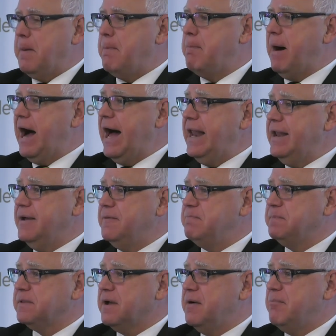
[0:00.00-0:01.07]
But
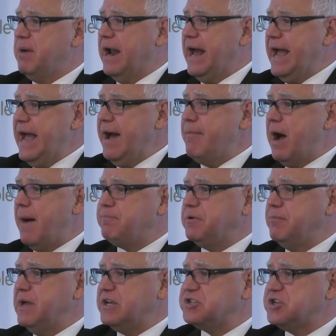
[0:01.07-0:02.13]
I am
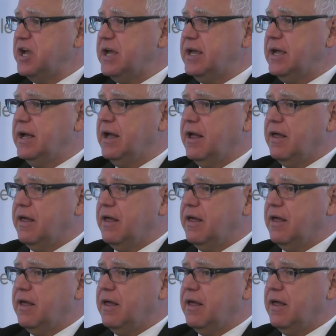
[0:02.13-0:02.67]
optimistic.